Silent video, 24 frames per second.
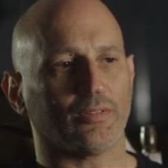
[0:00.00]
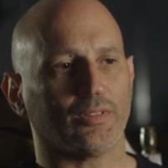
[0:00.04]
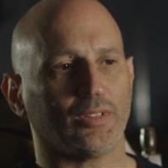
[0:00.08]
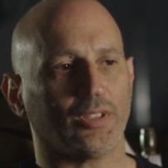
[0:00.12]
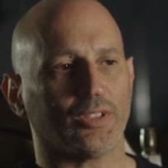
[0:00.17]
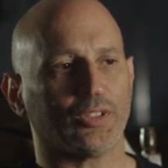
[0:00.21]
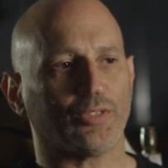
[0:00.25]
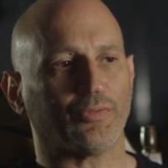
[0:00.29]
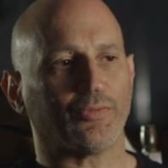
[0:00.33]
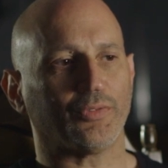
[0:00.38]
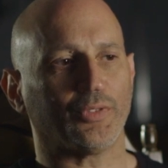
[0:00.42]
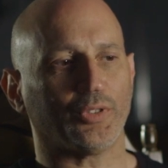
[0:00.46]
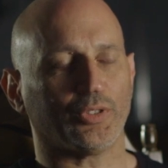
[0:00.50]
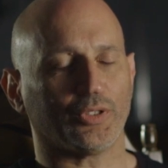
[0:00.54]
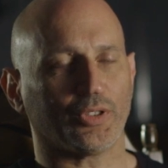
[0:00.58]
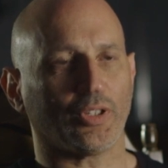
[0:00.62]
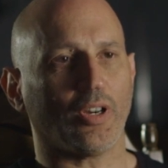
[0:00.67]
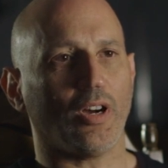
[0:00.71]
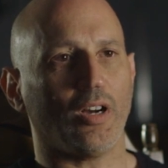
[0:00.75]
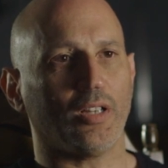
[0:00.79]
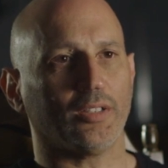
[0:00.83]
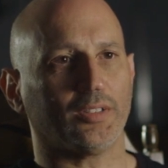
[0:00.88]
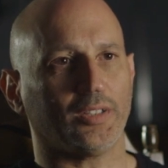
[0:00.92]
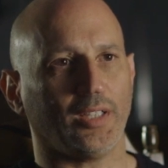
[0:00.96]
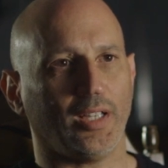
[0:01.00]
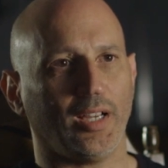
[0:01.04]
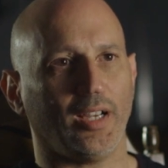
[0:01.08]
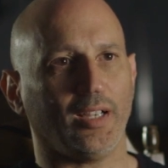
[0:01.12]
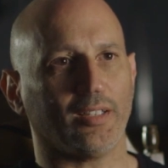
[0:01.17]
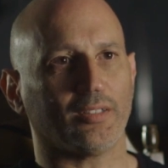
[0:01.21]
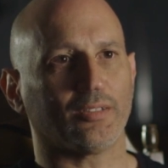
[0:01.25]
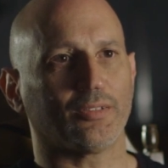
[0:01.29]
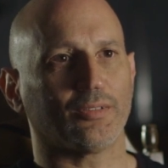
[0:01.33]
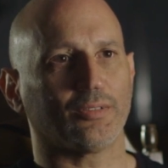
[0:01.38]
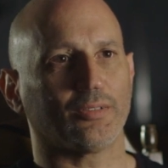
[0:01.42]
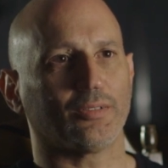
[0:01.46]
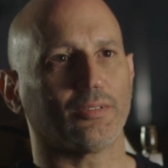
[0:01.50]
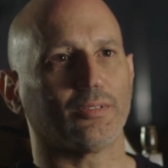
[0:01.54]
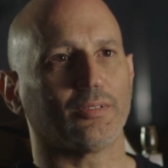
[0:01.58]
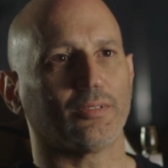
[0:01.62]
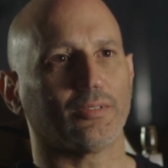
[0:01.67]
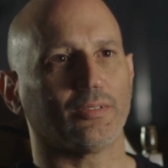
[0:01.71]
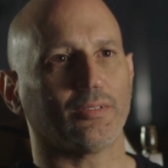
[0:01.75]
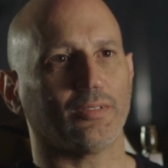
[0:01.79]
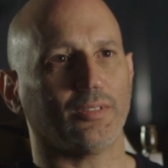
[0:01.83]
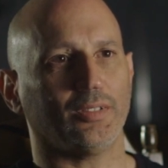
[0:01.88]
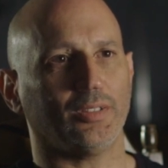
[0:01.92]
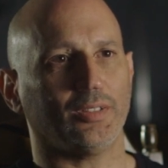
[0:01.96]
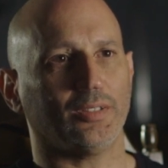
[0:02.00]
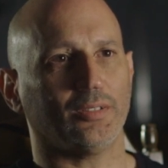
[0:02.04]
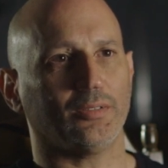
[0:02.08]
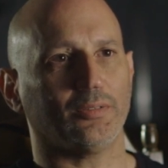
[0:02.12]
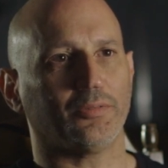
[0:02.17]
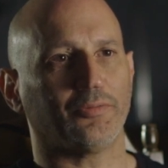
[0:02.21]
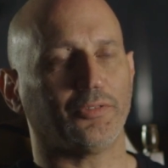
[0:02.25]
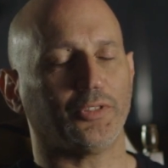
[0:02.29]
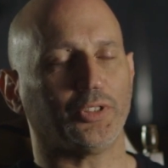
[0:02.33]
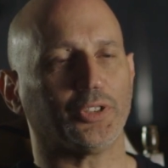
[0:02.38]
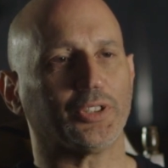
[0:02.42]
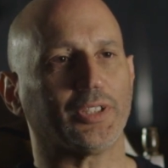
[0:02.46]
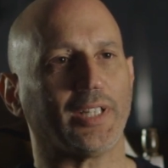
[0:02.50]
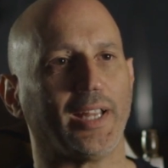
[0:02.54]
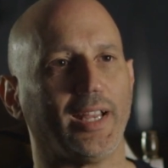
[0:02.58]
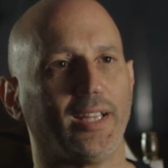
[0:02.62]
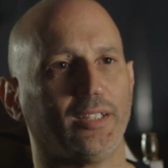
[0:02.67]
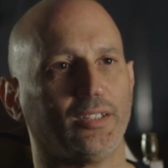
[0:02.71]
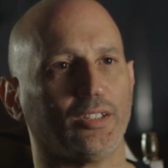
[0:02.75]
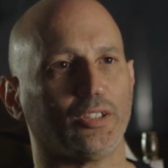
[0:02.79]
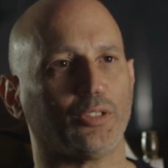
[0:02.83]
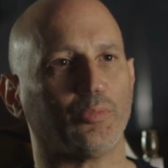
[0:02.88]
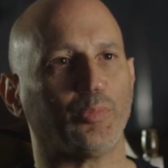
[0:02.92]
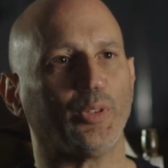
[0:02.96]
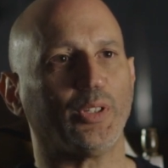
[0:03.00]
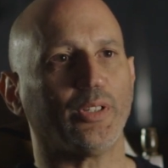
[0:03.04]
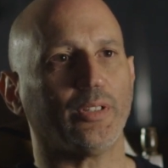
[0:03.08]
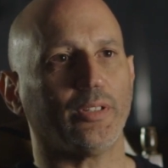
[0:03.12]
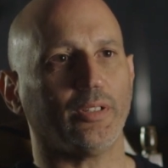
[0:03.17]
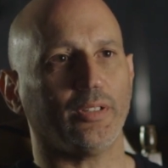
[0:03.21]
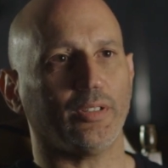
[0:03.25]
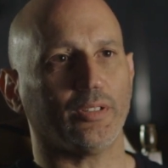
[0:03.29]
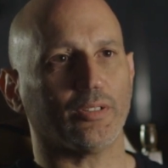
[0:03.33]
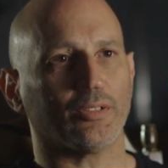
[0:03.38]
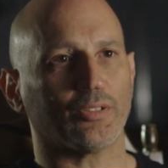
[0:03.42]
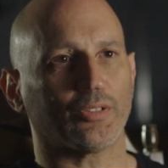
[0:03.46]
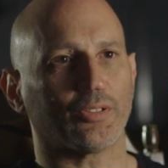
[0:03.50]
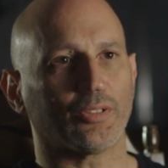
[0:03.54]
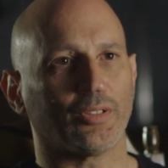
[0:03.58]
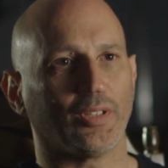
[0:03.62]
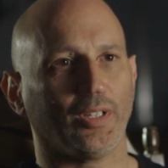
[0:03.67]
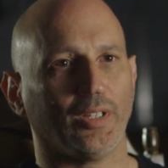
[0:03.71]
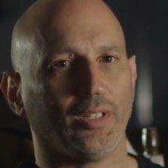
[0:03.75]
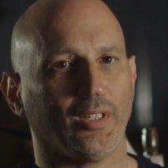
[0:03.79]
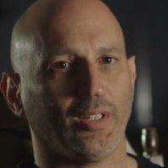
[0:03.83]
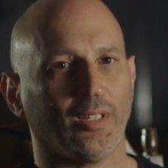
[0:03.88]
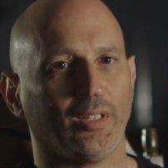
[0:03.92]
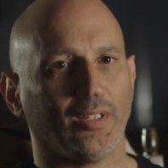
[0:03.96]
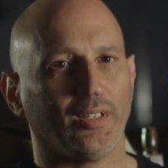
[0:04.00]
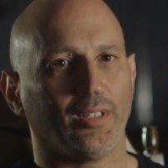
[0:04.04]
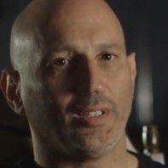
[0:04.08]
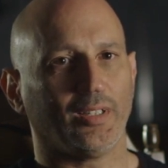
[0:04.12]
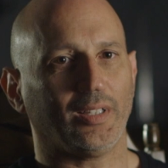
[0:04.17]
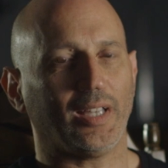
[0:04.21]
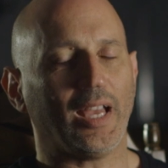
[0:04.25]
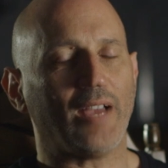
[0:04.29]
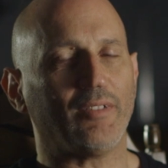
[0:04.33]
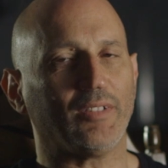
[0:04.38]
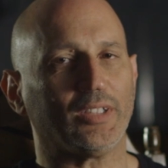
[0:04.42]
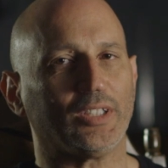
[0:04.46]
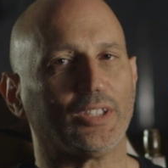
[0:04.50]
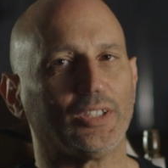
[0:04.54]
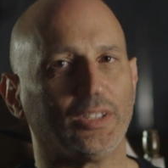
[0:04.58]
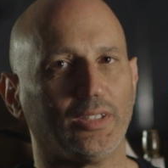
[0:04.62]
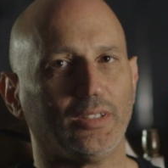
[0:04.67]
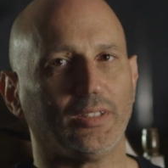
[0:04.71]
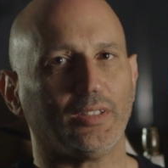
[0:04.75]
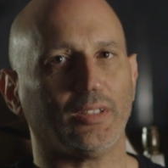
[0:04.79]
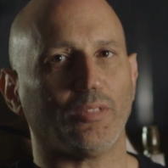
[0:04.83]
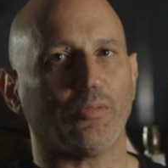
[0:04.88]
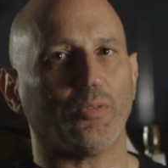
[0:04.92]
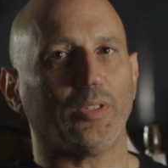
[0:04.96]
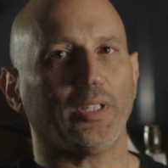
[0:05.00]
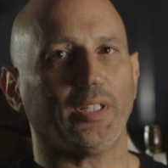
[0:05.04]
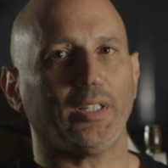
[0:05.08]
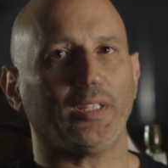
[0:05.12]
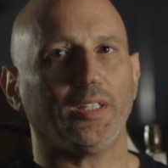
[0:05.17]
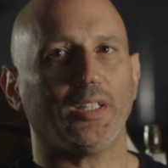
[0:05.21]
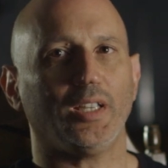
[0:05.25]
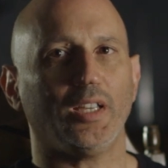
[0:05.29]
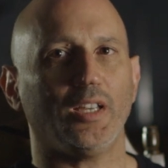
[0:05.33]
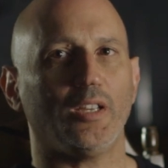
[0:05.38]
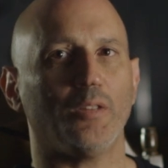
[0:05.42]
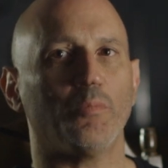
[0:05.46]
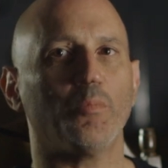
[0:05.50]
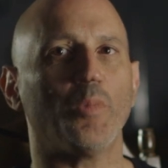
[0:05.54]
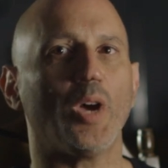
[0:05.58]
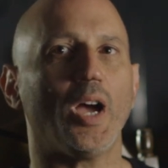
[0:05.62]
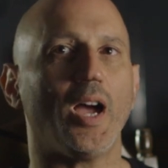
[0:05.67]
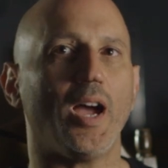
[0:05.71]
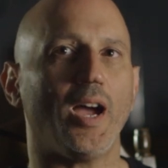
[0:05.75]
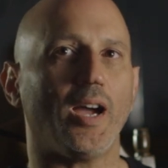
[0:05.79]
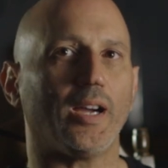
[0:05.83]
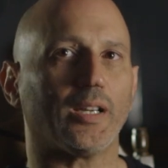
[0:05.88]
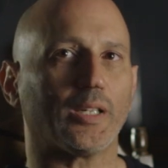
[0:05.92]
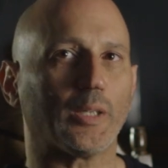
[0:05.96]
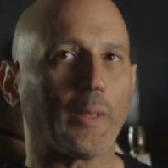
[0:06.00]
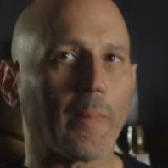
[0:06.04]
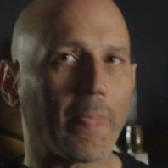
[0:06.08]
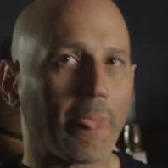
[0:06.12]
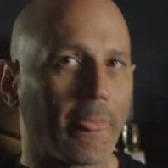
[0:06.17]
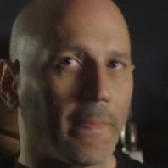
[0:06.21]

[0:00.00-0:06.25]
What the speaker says: as a first contact, first-hand experience, having seen it when I came back,